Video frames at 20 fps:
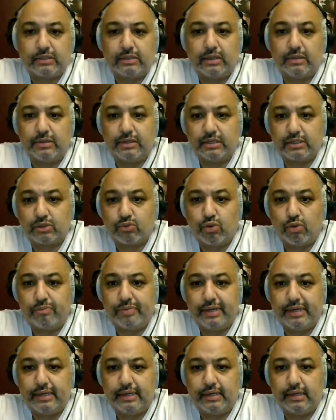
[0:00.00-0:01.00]
And then this will
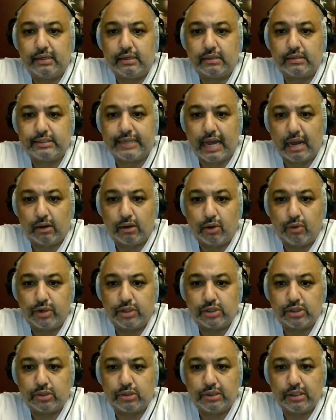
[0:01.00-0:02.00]
be
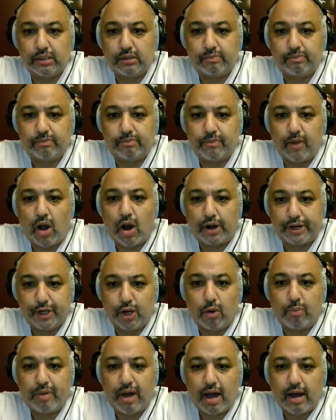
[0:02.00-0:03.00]
downloaded to the
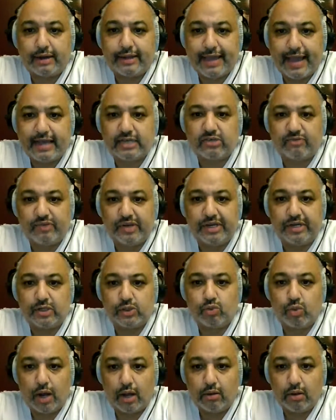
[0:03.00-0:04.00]
audio podcast feed
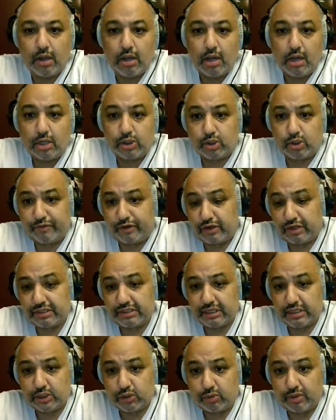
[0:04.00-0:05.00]
as well. So if you're
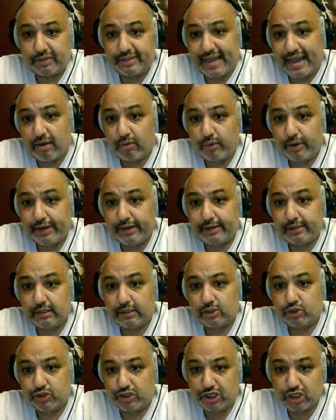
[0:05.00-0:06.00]
listening to it that way
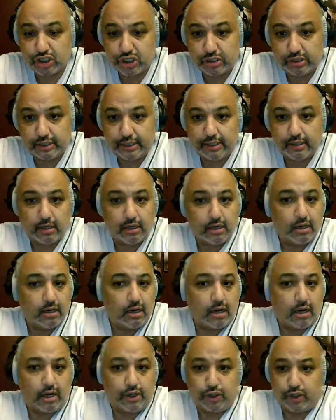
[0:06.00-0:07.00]
traditionally,
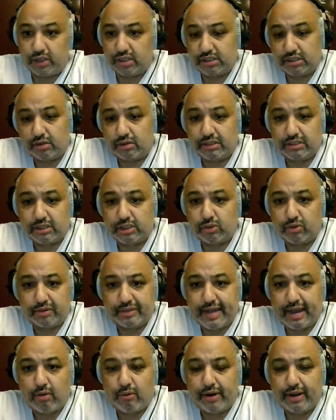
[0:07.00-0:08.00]
you can still listen to it
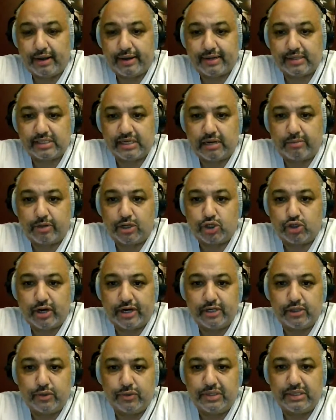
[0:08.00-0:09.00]
that way. Like I said, I'm going to try
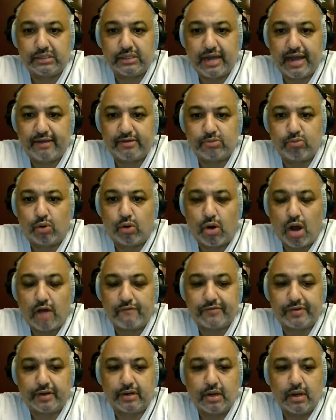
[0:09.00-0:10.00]
to do these lives more
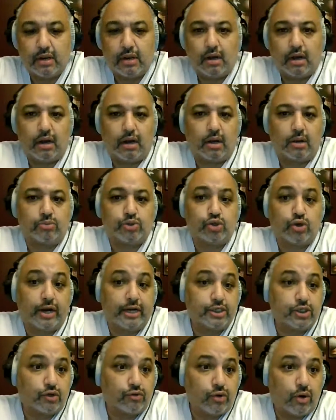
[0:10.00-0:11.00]
often.
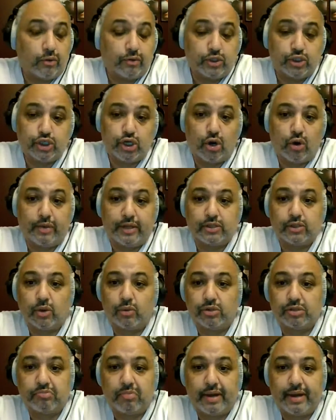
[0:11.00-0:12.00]
Trying to grow the show. That's
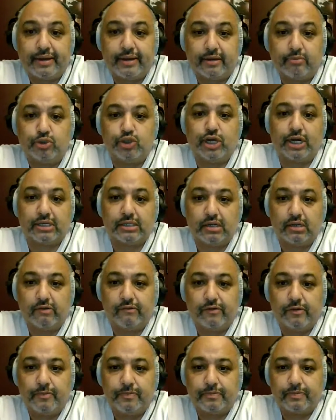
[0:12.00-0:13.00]
always my
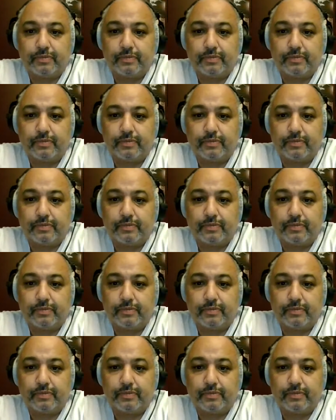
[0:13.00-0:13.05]
objective.